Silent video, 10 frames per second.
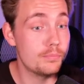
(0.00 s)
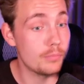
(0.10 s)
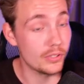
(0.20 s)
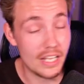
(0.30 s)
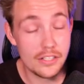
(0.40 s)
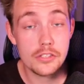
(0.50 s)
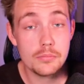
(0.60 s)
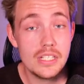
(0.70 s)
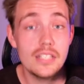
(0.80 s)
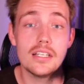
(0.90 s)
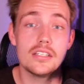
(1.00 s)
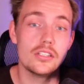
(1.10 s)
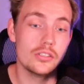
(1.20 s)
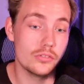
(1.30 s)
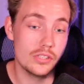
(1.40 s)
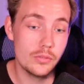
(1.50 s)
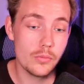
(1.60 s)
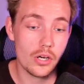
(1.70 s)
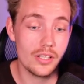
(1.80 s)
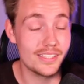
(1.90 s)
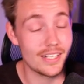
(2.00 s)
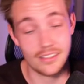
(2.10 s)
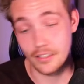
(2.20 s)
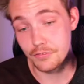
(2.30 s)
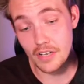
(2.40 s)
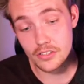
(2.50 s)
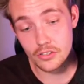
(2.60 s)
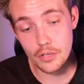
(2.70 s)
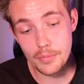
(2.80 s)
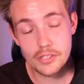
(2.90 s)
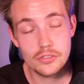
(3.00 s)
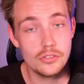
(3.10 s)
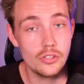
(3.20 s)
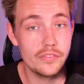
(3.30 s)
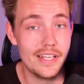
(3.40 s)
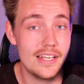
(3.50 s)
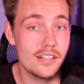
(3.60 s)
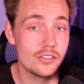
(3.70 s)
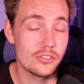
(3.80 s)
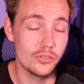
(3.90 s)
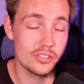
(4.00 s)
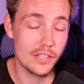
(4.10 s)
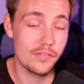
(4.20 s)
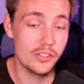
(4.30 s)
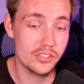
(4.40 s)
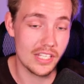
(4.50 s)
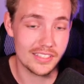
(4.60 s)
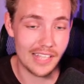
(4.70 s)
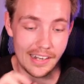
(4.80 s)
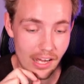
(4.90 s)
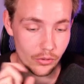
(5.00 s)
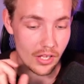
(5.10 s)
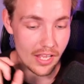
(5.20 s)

But that doesn't mean that the new model is act like faster compared to YOLOv8, so let's definitely test that out